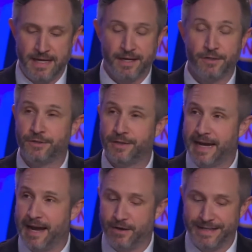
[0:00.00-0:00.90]

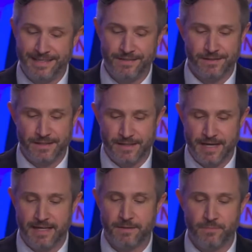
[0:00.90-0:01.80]
including how easily
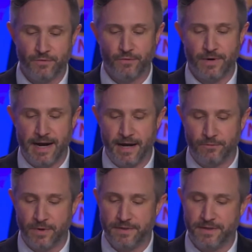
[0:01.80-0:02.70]
they can move
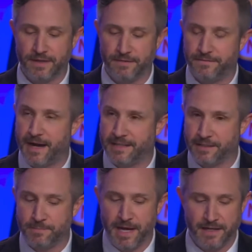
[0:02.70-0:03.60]
around within the confined
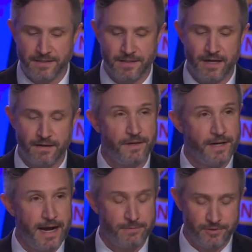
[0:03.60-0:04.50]
space of their
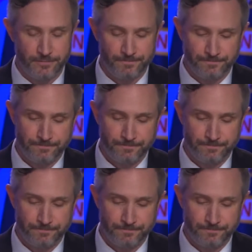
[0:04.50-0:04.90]
capsule.